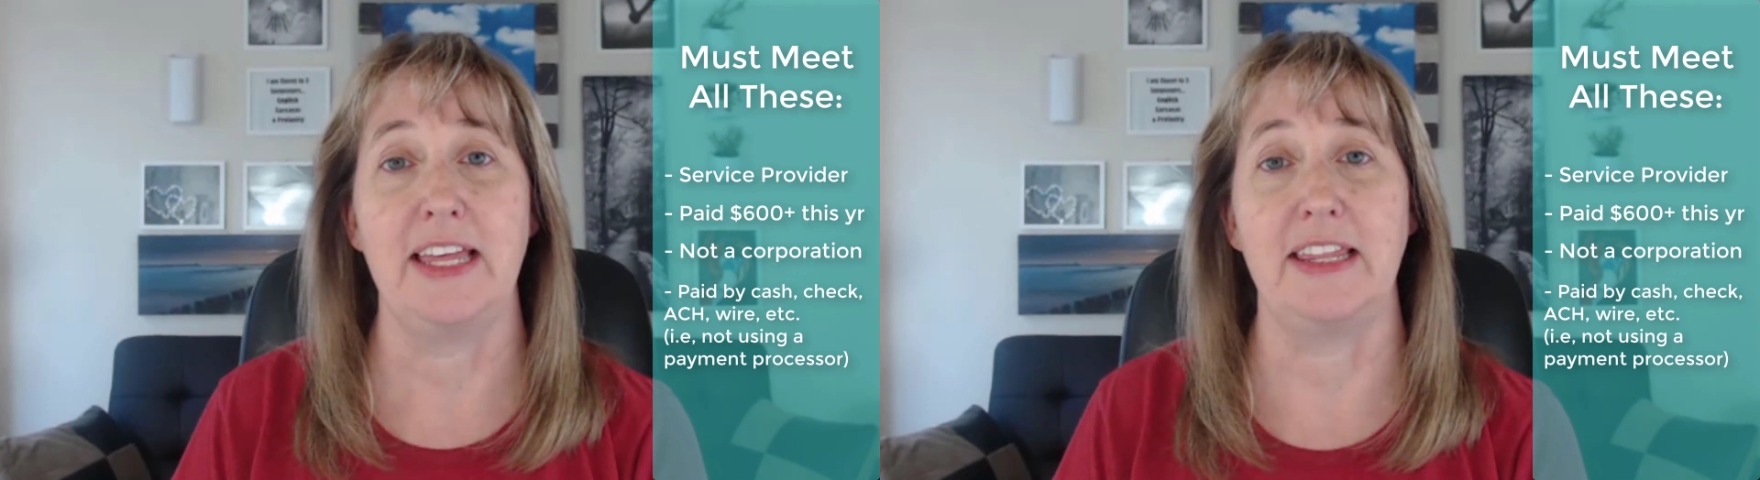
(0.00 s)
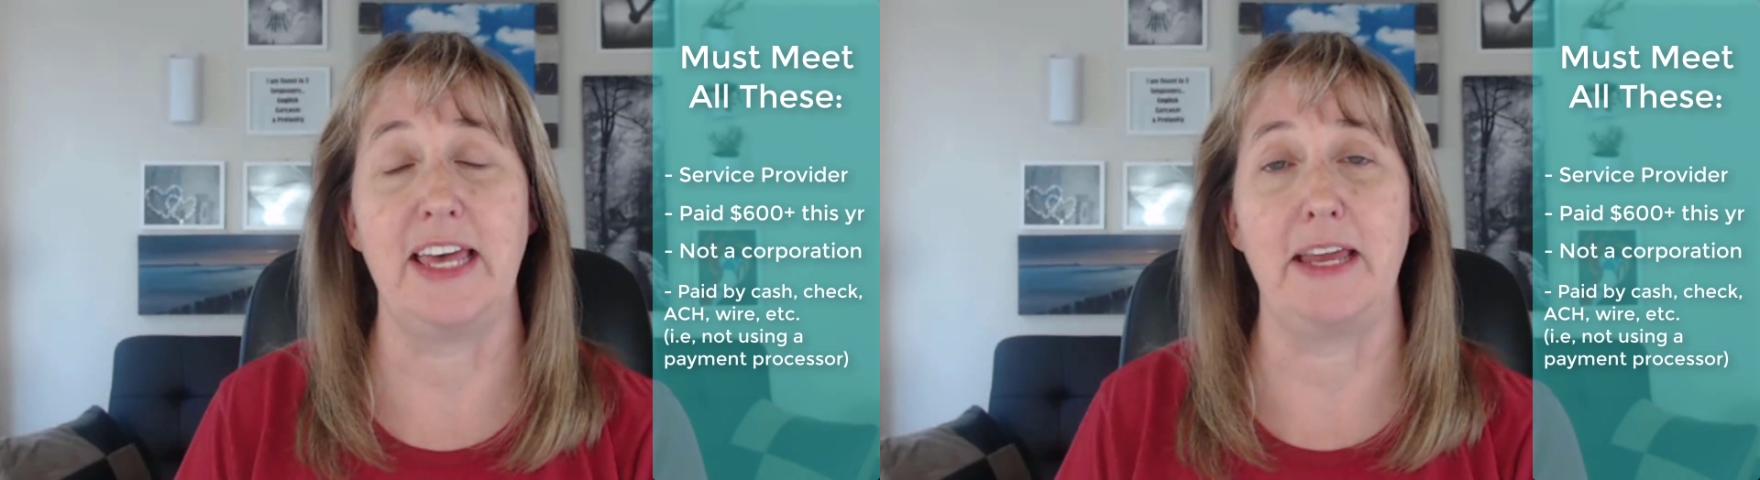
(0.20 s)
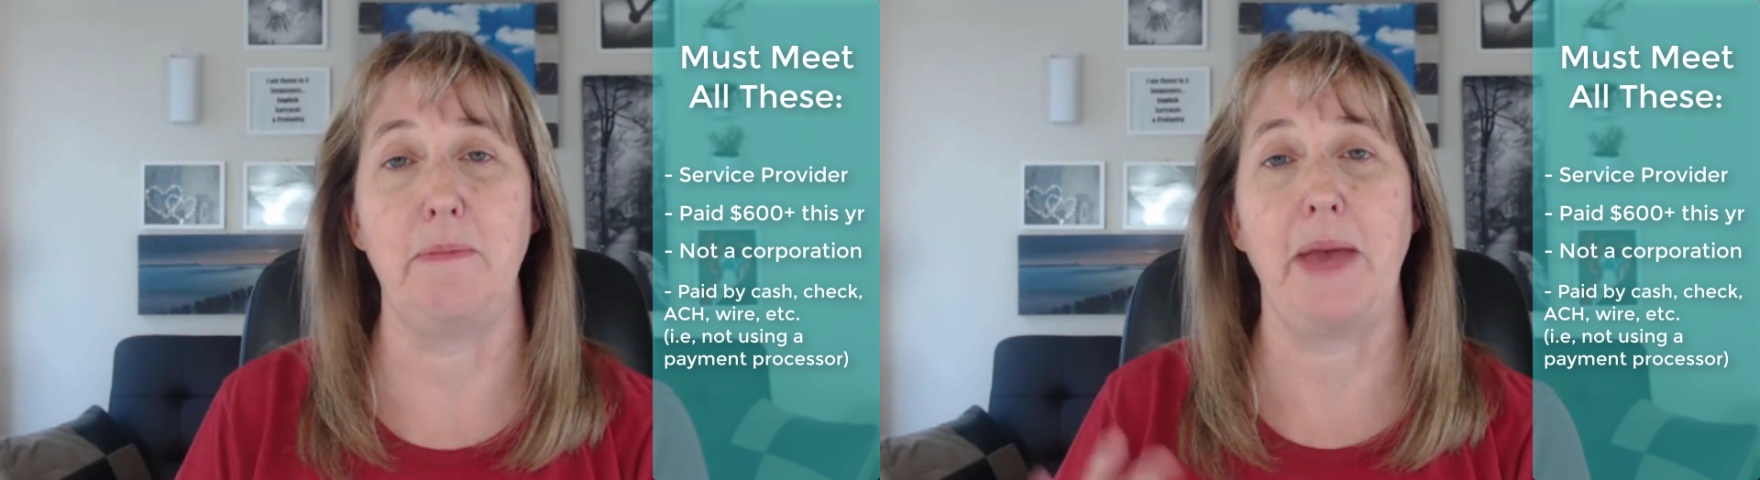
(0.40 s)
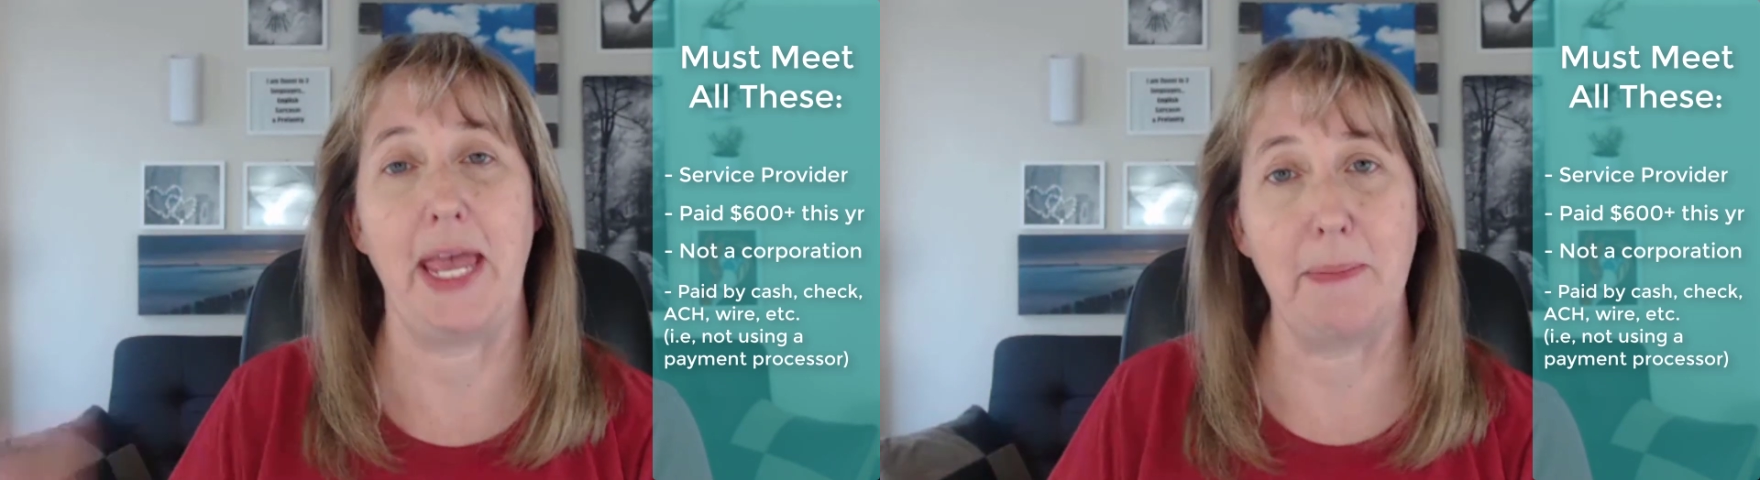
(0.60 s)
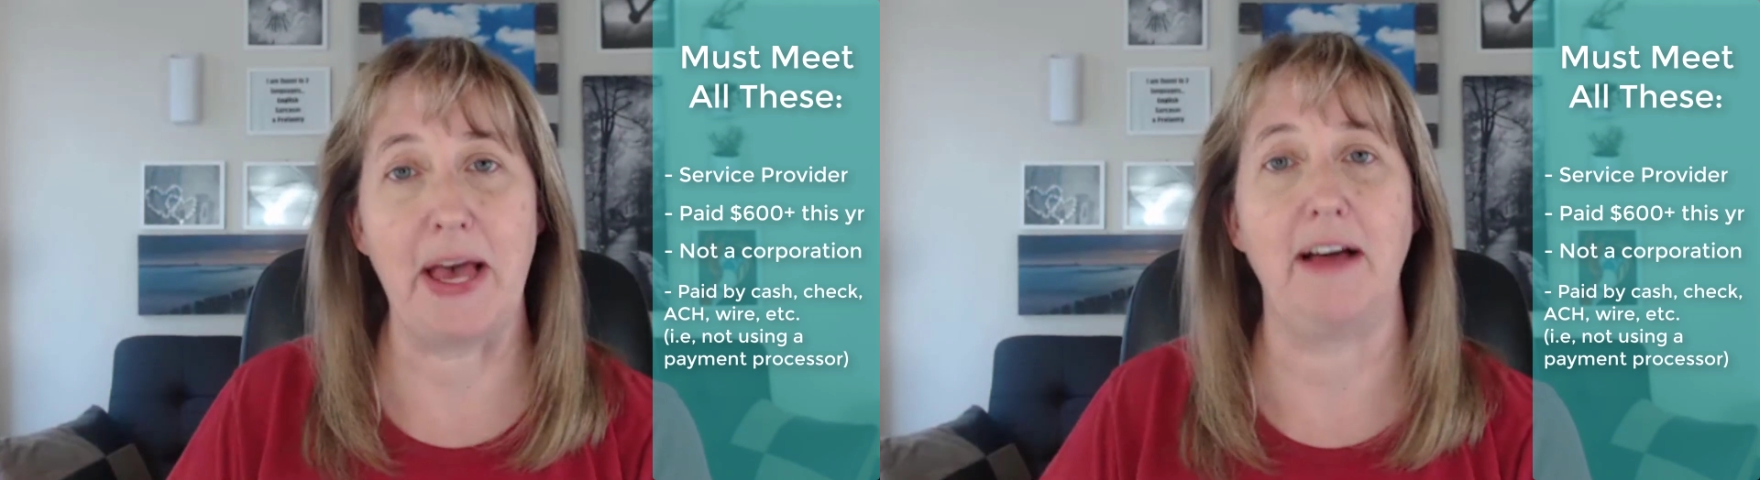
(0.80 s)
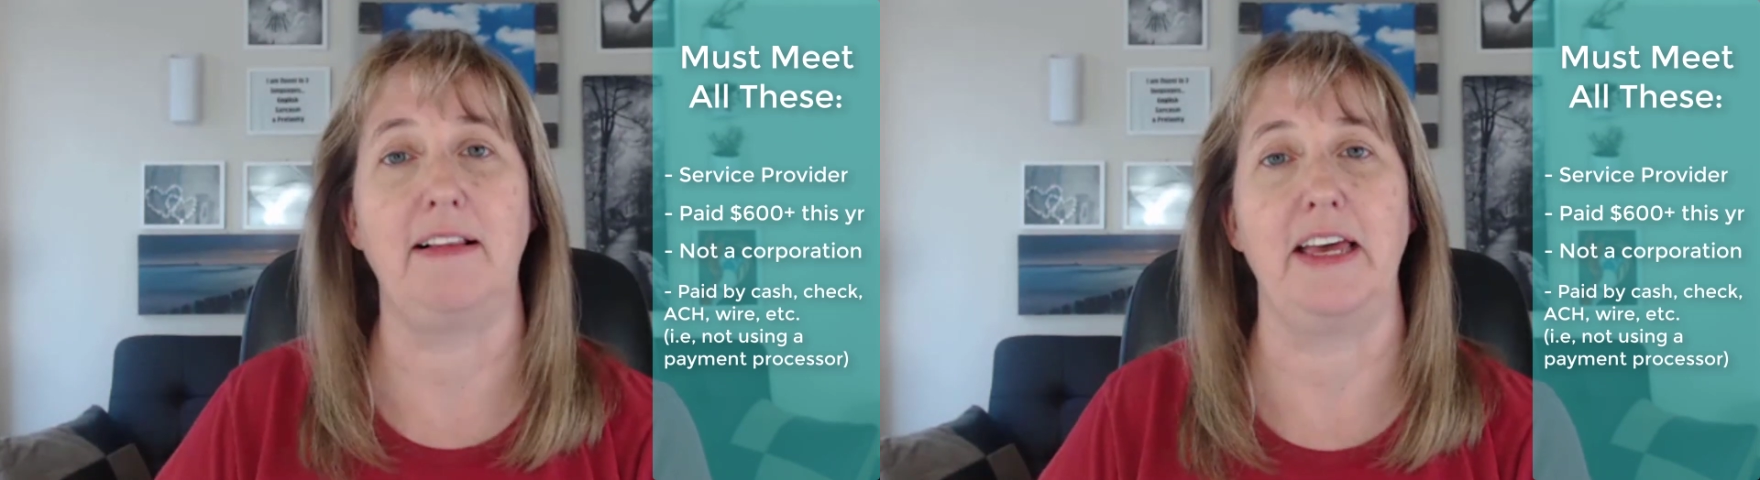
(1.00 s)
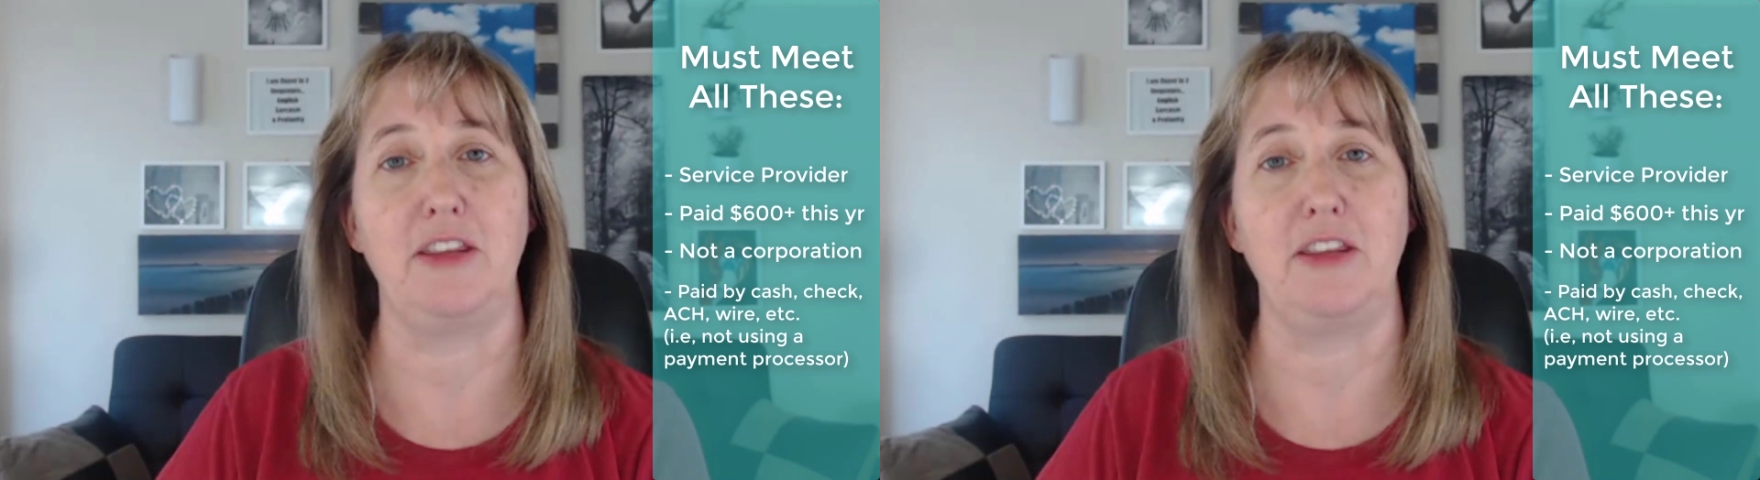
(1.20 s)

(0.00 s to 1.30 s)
then PayPal